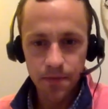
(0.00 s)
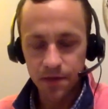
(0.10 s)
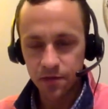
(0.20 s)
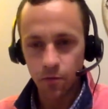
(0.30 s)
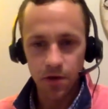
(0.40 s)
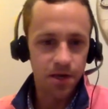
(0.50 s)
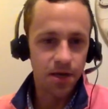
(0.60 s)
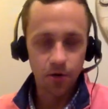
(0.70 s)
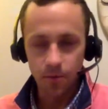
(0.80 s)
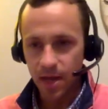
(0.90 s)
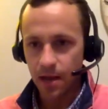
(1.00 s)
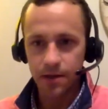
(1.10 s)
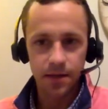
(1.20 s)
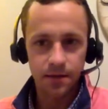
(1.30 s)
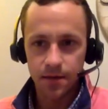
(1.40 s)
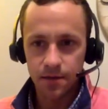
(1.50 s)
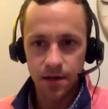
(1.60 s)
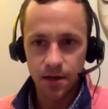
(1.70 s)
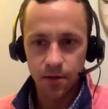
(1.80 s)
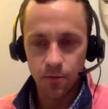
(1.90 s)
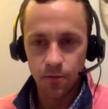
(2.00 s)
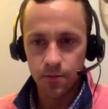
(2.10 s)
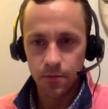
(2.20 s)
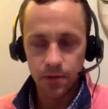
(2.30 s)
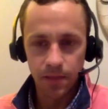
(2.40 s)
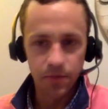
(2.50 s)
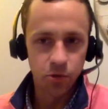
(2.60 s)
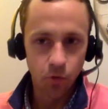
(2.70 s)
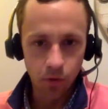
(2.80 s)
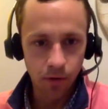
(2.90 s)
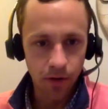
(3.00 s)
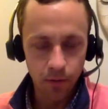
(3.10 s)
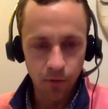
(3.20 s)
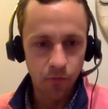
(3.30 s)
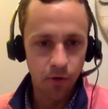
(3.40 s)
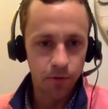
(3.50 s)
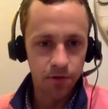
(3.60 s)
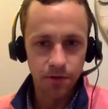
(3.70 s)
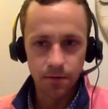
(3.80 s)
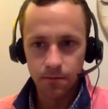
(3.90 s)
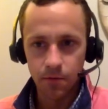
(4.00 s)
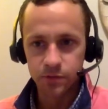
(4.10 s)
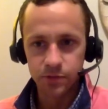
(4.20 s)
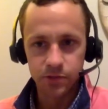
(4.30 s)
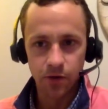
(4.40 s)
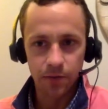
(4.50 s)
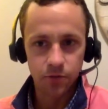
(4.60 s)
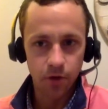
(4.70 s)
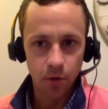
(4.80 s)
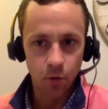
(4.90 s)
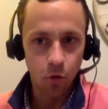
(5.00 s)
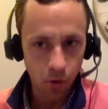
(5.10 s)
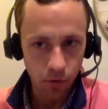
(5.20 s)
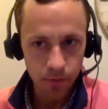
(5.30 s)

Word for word: It's the one you hear about. And, and you know, Lipitor at one point was the most prescribed drug in the world.